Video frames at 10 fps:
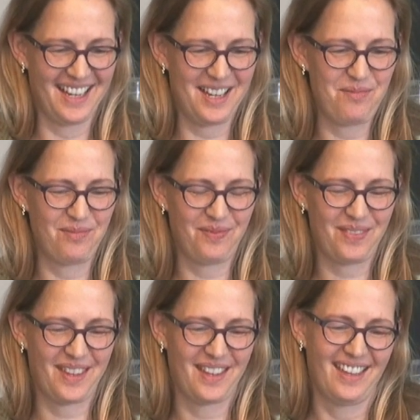um,
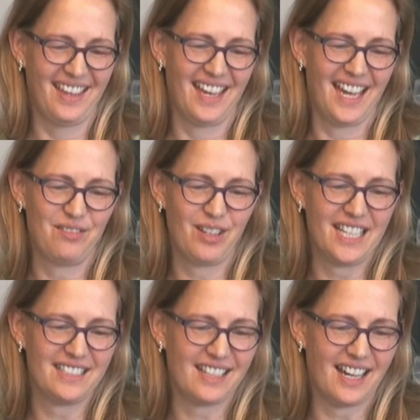and when I
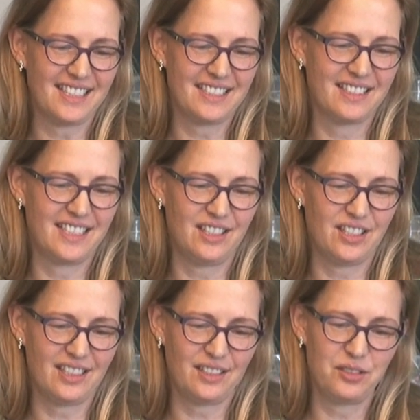started
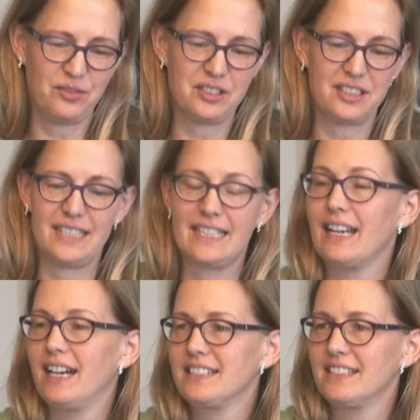teaching university
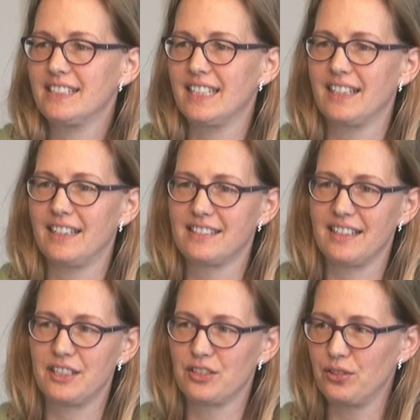classes and I
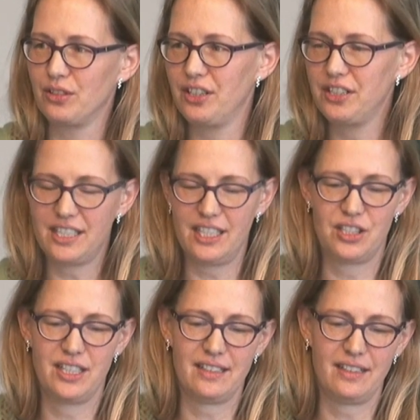started to learn
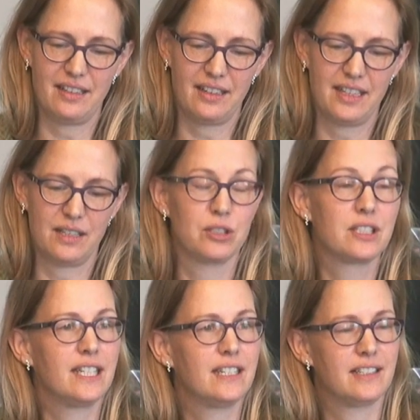teaching, and that was
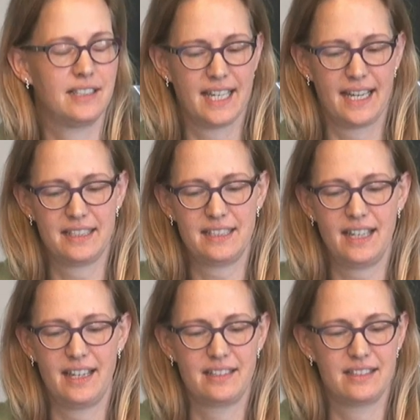here in
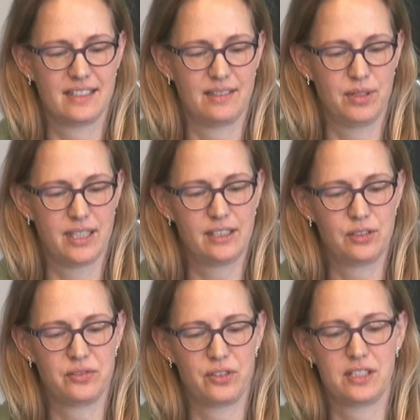Canada at McGill
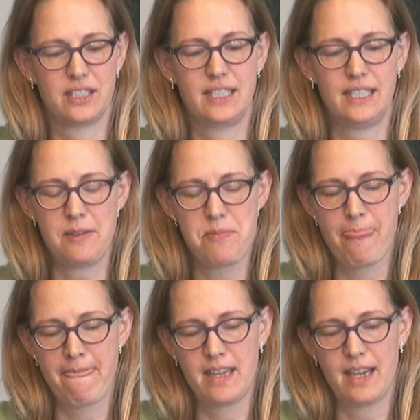University,
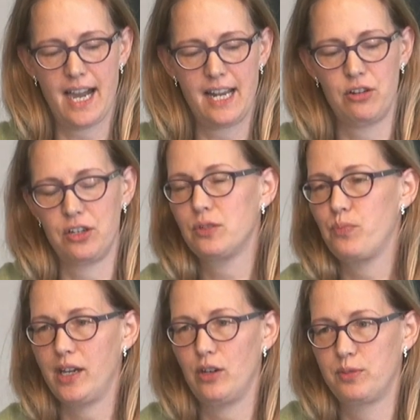I learned
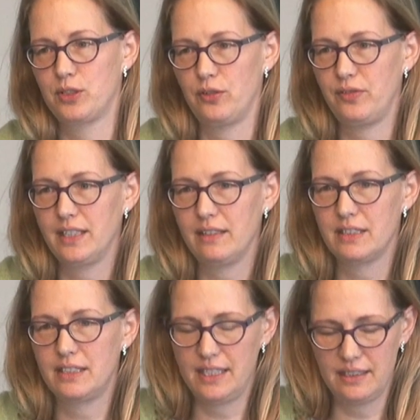by observing the
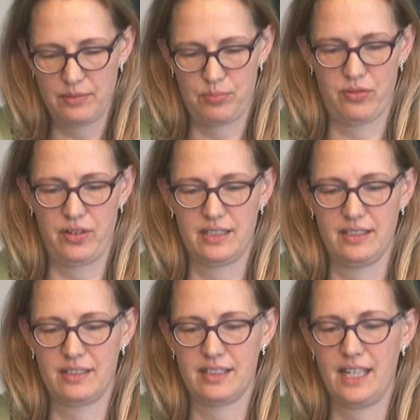senior
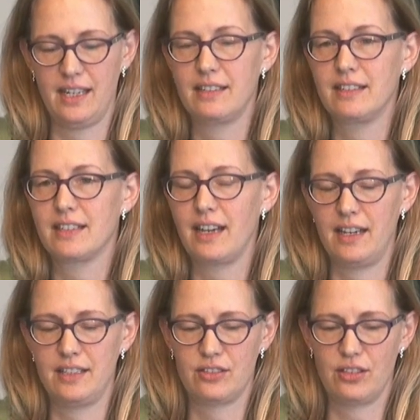professors. And
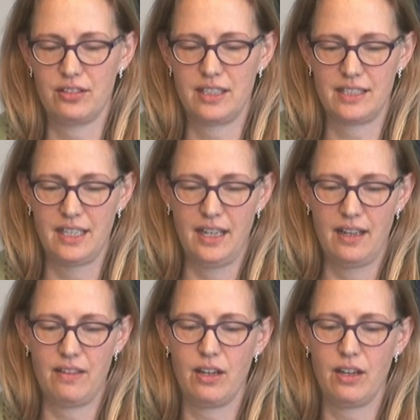I saw that they